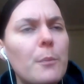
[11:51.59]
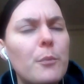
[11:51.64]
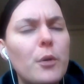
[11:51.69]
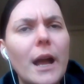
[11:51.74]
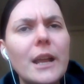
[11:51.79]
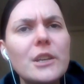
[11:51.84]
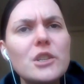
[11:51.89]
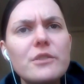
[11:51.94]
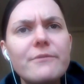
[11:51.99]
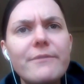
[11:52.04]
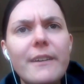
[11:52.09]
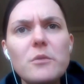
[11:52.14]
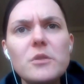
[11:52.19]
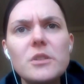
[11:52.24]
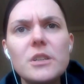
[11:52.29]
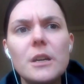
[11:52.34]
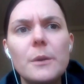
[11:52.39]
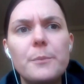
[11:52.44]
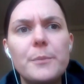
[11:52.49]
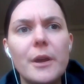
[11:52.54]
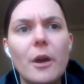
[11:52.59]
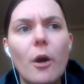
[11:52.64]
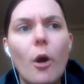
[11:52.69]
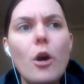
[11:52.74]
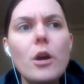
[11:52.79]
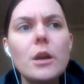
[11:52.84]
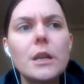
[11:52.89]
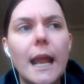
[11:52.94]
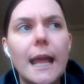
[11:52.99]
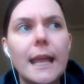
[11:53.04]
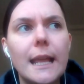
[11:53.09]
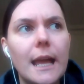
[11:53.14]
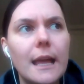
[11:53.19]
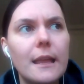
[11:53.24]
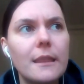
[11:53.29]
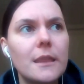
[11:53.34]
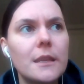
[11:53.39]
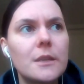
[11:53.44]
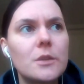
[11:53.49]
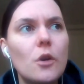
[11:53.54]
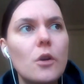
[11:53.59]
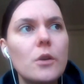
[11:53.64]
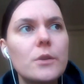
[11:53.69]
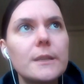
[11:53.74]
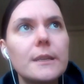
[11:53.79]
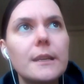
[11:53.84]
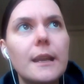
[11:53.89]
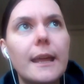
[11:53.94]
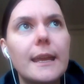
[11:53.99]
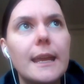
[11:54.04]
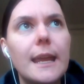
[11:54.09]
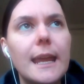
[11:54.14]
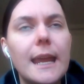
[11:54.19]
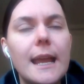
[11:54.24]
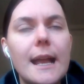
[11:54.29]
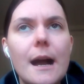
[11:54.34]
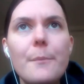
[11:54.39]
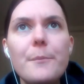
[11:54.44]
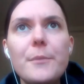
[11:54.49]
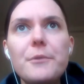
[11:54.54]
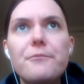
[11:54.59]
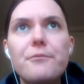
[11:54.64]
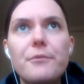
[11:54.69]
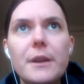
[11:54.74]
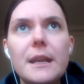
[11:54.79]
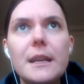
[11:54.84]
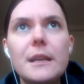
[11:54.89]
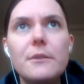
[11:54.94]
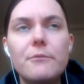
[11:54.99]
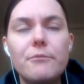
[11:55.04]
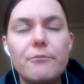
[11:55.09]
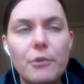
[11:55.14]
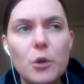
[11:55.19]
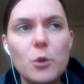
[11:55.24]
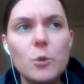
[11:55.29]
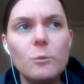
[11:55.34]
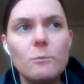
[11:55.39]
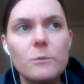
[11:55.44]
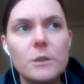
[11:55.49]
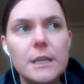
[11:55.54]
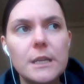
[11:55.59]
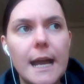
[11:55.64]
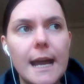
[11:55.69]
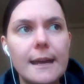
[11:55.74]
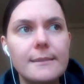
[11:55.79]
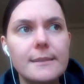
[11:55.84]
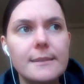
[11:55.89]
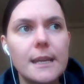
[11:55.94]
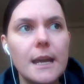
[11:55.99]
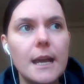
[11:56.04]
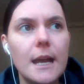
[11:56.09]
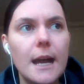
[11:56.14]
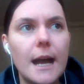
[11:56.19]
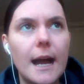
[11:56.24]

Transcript: But I just found it a bit odd. Like, the Doctor, like, he can be really rude, and